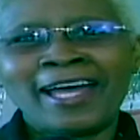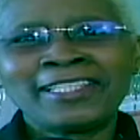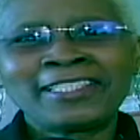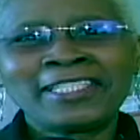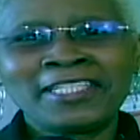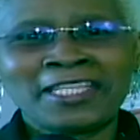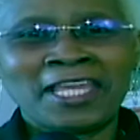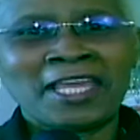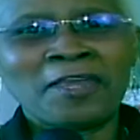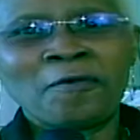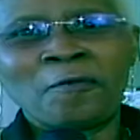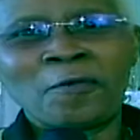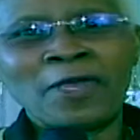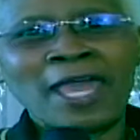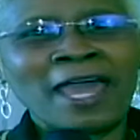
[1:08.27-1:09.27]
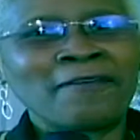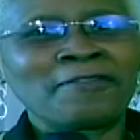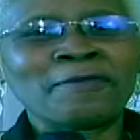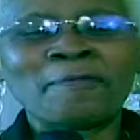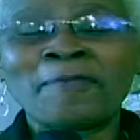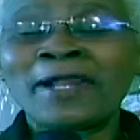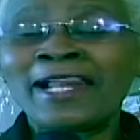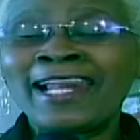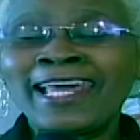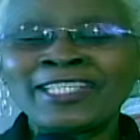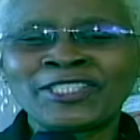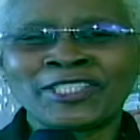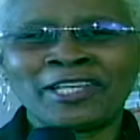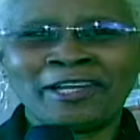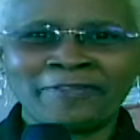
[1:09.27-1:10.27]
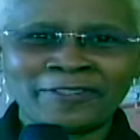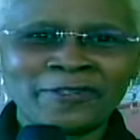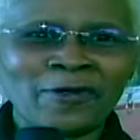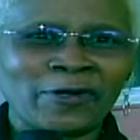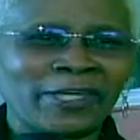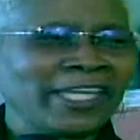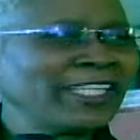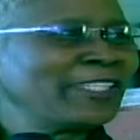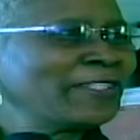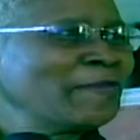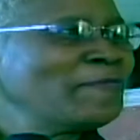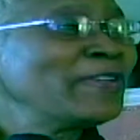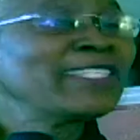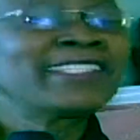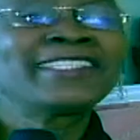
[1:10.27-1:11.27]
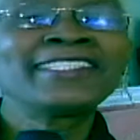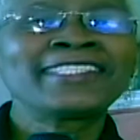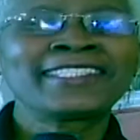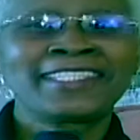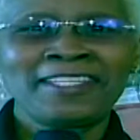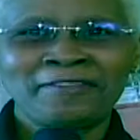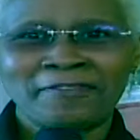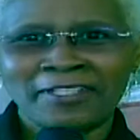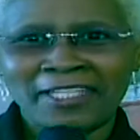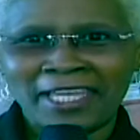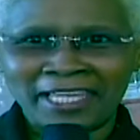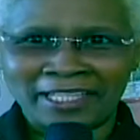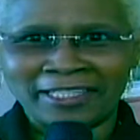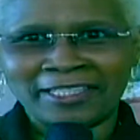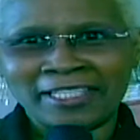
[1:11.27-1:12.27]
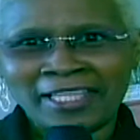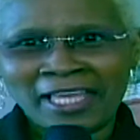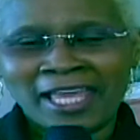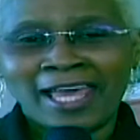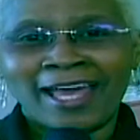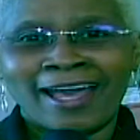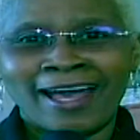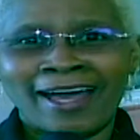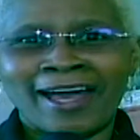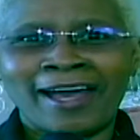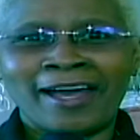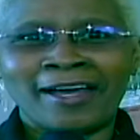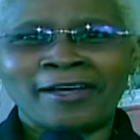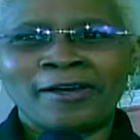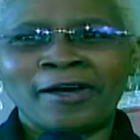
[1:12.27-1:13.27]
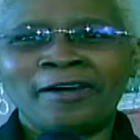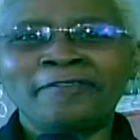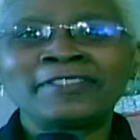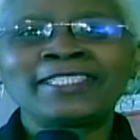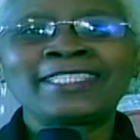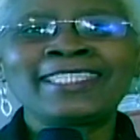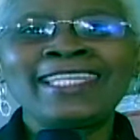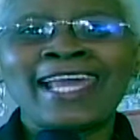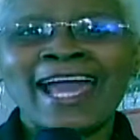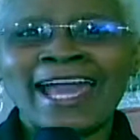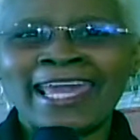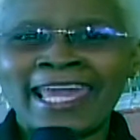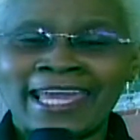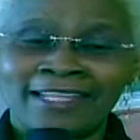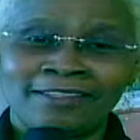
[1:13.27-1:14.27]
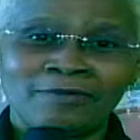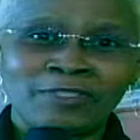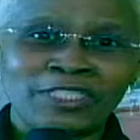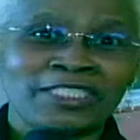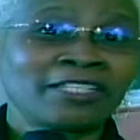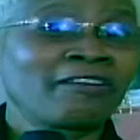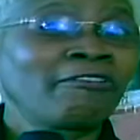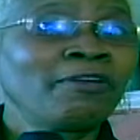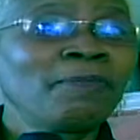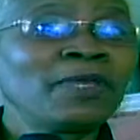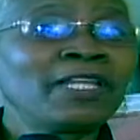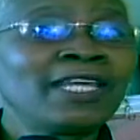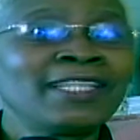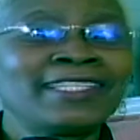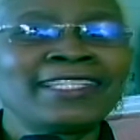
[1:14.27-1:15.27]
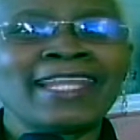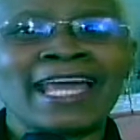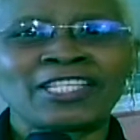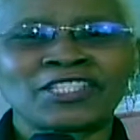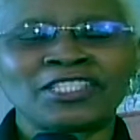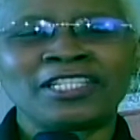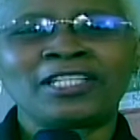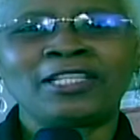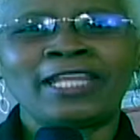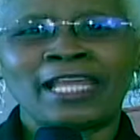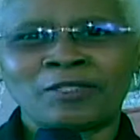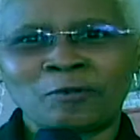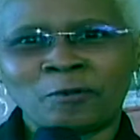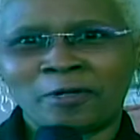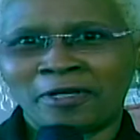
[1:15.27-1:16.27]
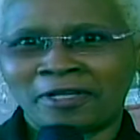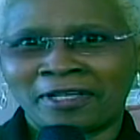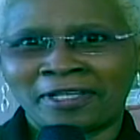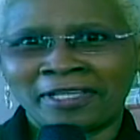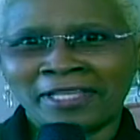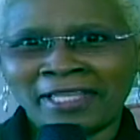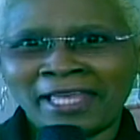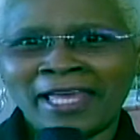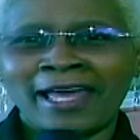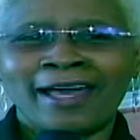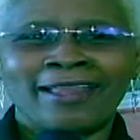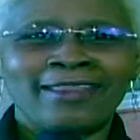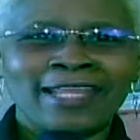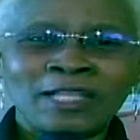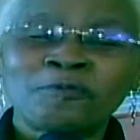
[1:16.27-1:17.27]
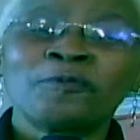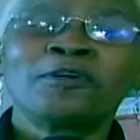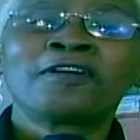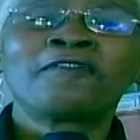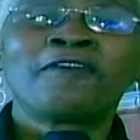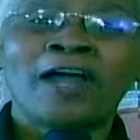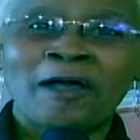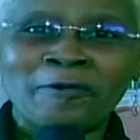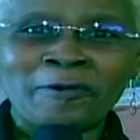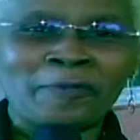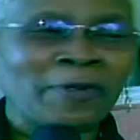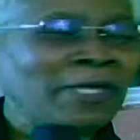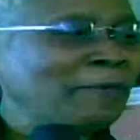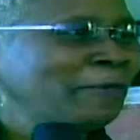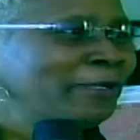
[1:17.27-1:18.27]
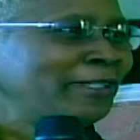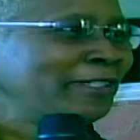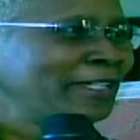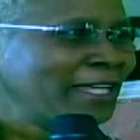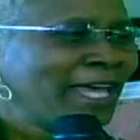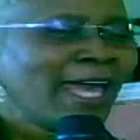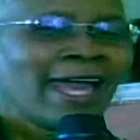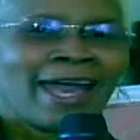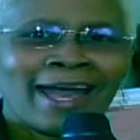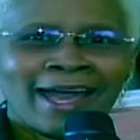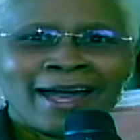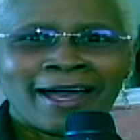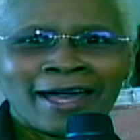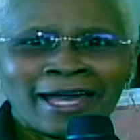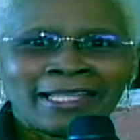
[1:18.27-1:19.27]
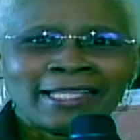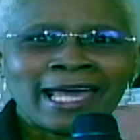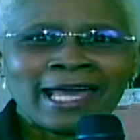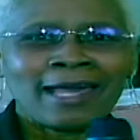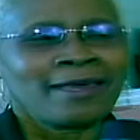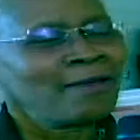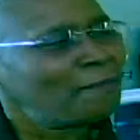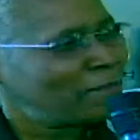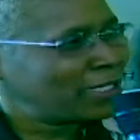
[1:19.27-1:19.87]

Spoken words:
Today we have the pleasure of talking to Mr. Stephen Hill of CIN, which is the Caribbean International Network for our people. Mr.